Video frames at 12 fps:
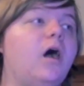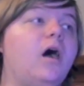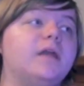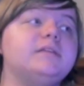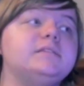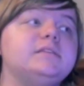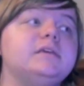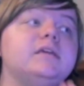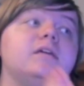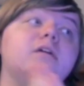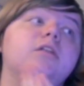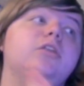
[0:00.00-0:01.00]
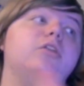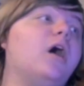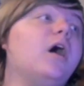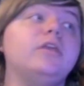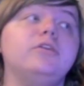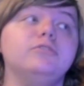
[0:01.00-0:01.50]
Honestly,
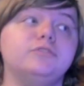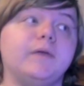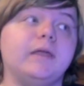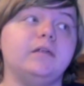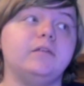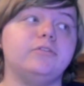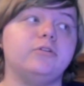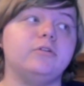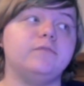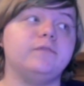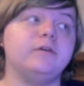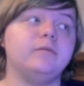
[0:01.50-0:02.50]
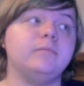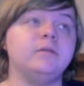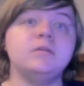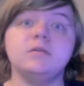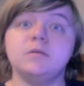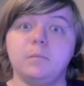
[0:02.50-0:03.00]
not a huge fan of the third film,
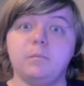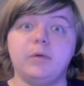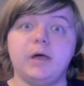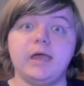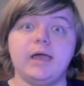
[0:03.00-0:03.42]
but